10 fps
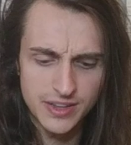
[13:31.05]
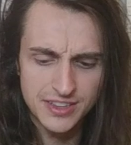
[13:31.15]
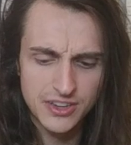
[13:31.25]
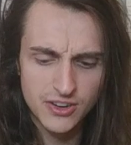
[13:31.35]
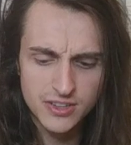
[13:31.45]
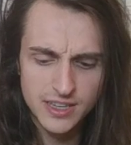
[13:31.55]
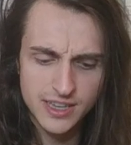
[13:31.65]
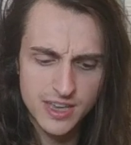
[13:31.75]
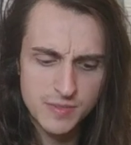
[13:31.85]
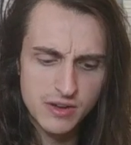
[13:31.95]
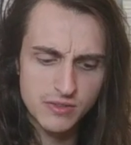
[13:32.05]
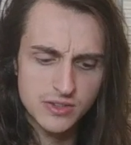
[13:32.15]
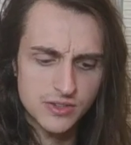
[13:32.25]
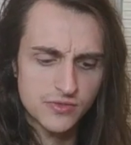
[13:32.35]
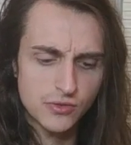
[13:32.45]
and the card that came out
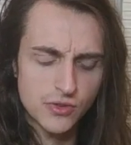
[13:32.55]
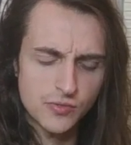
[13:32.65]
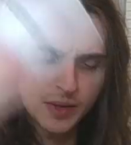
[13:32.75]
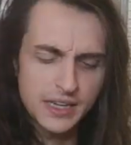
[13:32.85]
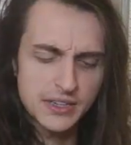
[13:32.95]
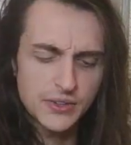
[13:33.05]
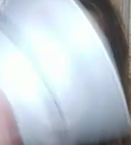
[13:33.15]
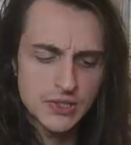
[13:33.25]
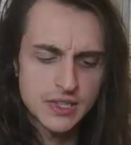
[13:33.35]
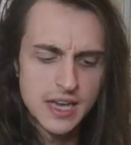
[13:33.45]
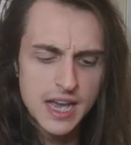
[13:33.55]
is the Four of Pentacles.